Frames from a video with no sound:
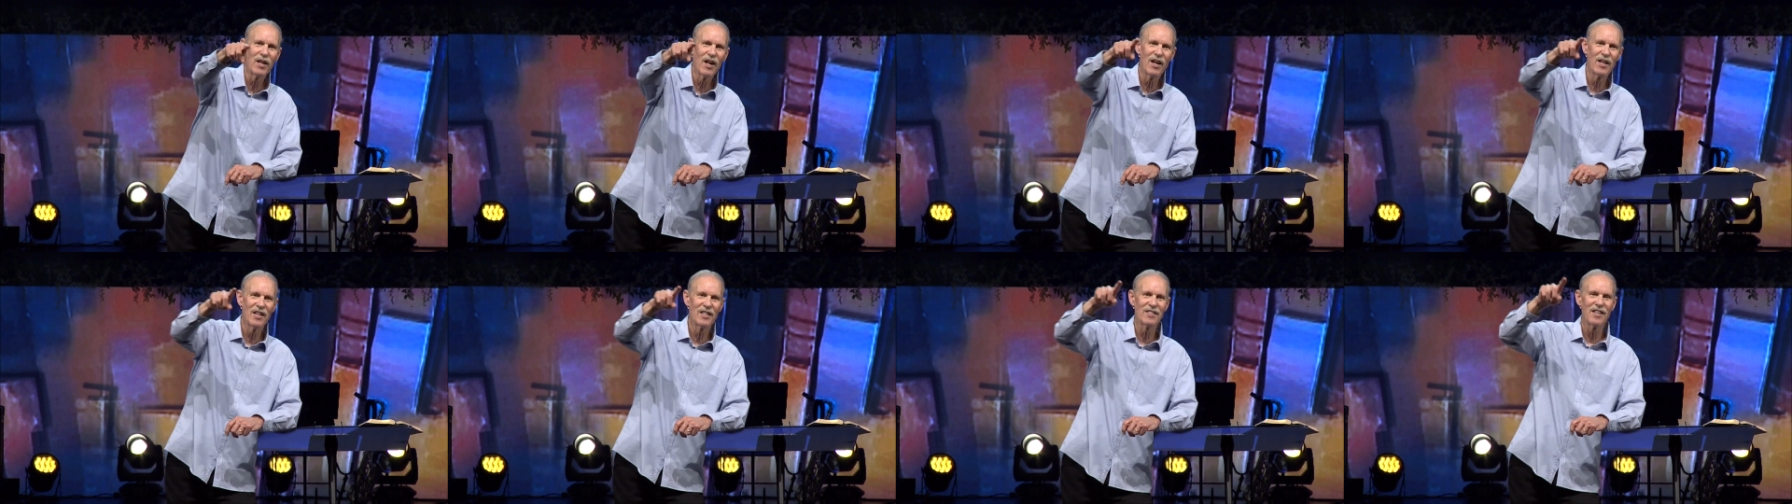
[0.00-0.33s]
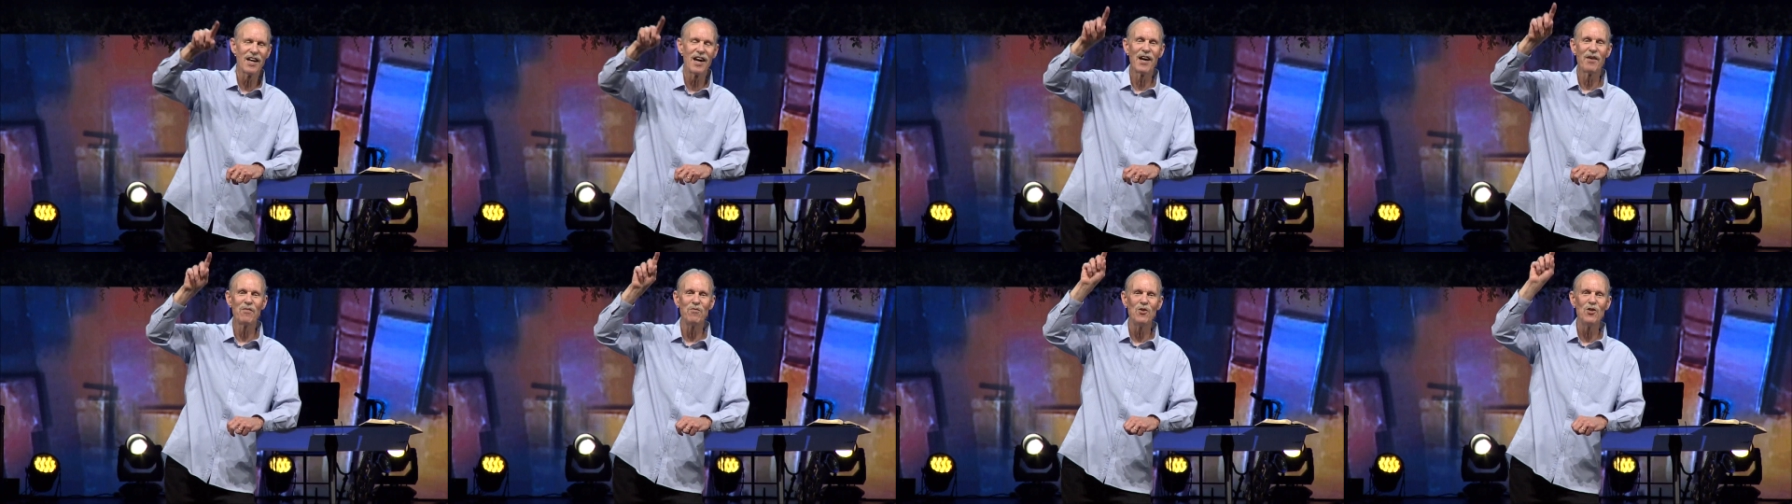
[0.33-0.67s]
all
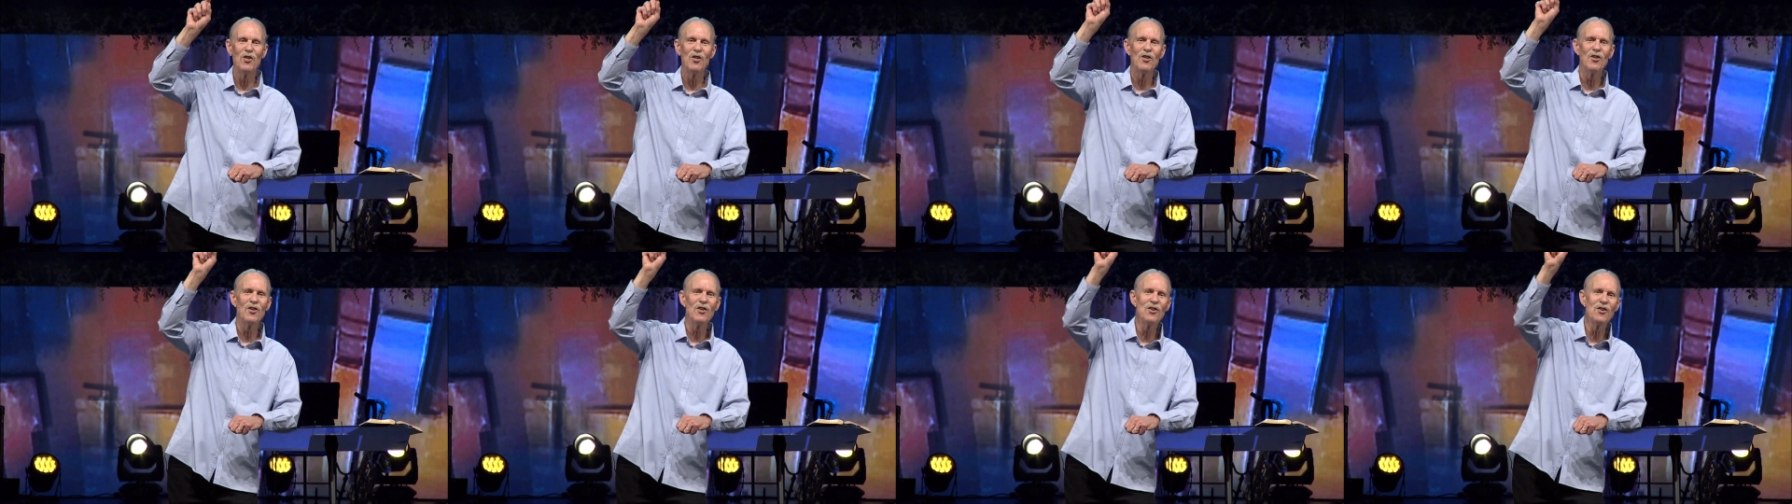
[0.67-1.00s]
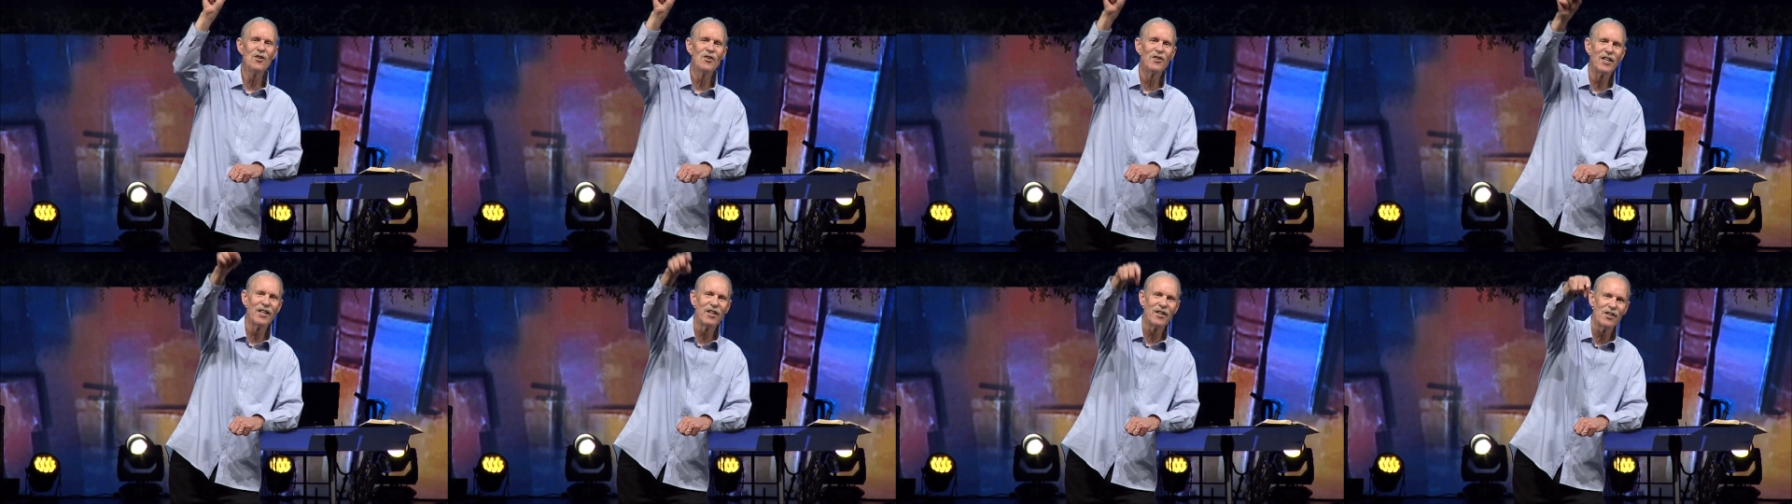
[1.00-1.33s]
the time,
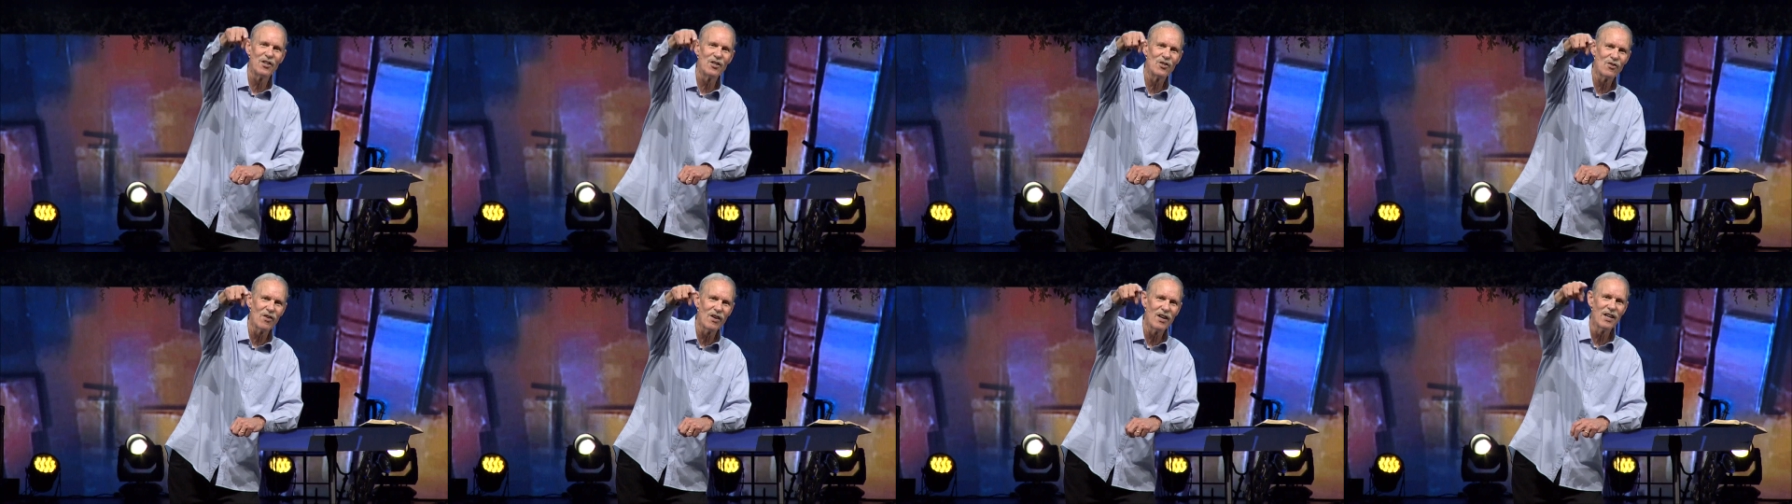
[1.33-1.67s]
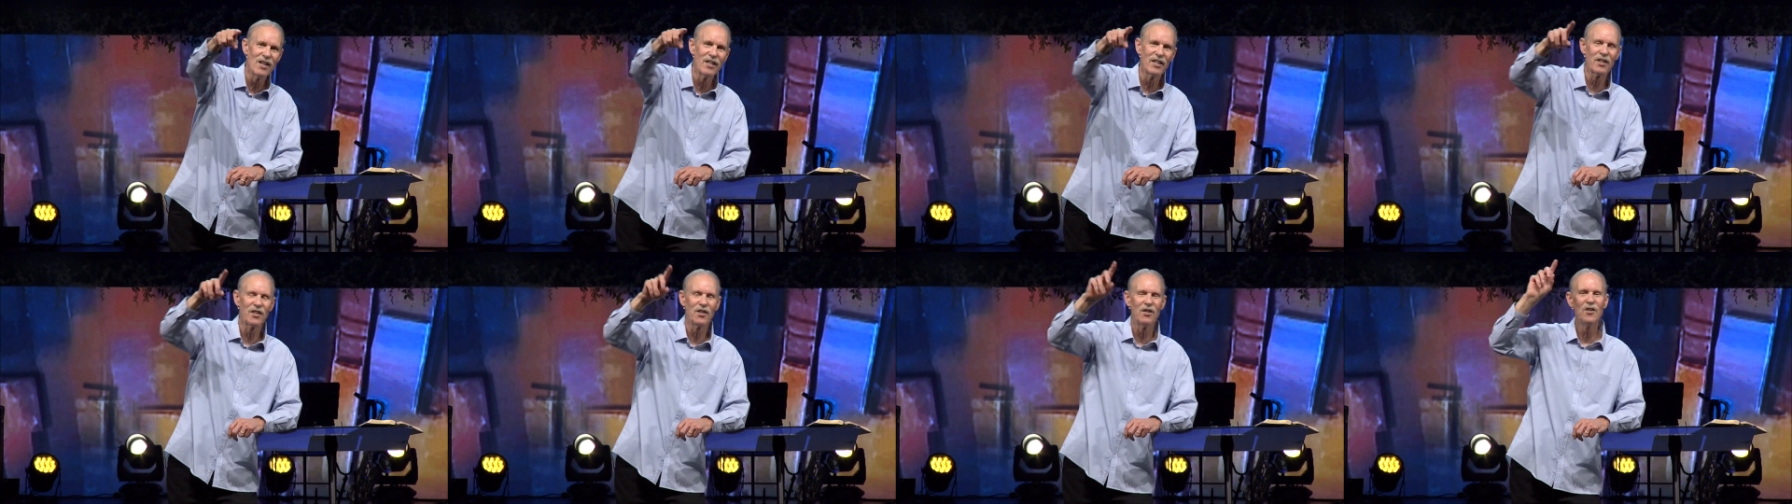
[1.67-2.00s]
you that are
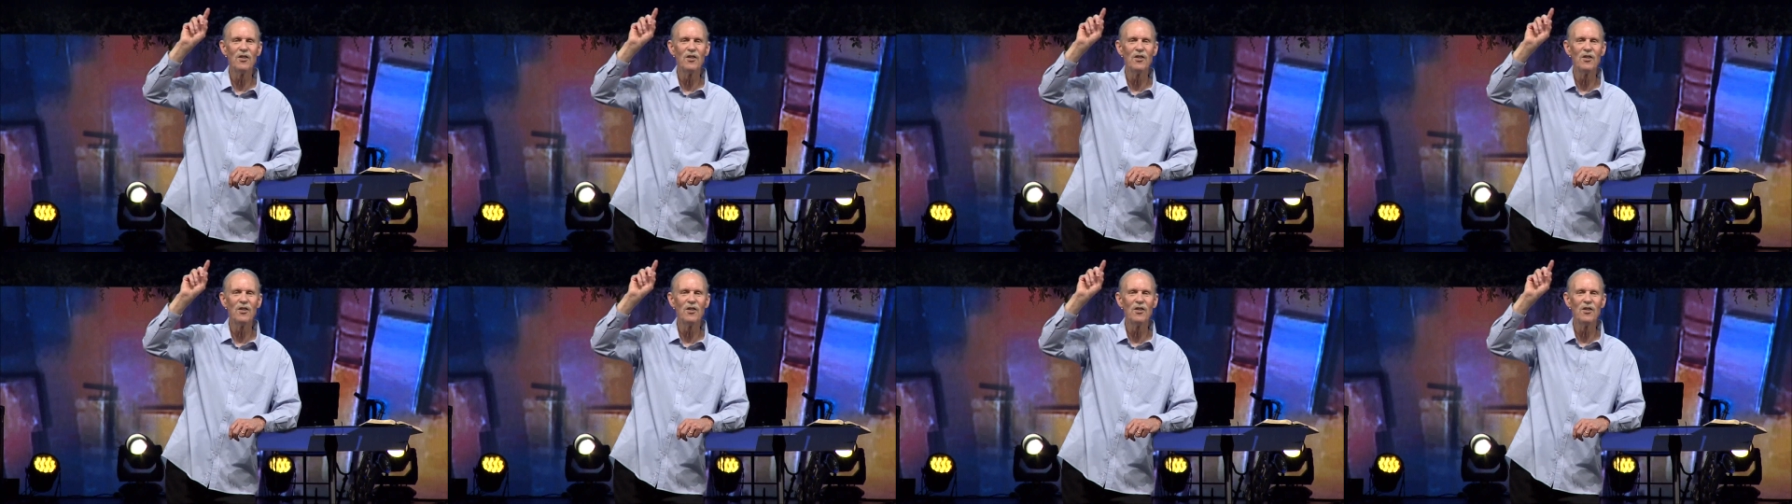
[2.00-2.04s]
drunk,